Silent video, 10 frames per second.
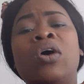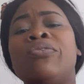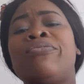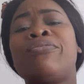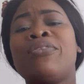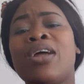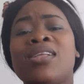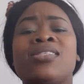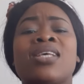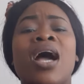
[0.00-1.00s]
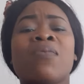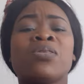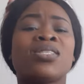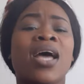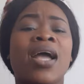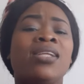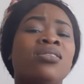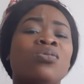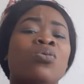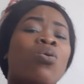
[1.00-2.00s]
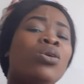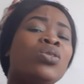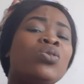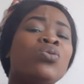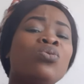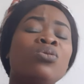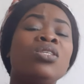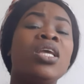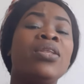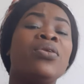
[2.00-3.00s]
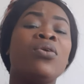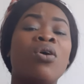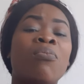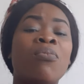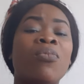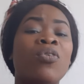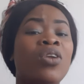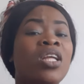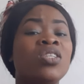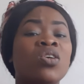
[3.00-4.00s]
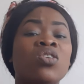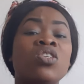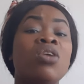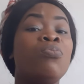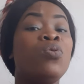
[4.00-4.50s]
friends outside to intrude in your relationship.